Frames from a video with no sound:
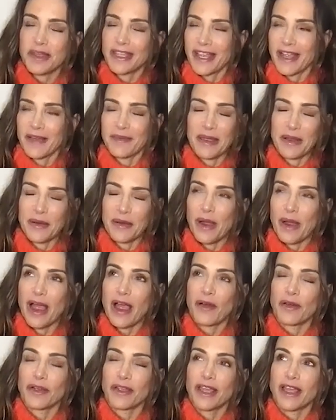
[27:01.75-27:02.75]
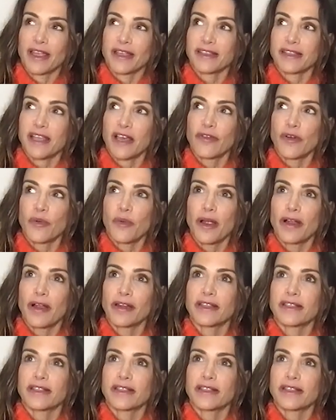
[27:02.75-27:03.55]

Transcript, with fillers: I'm like, wow, yeah, self awareness.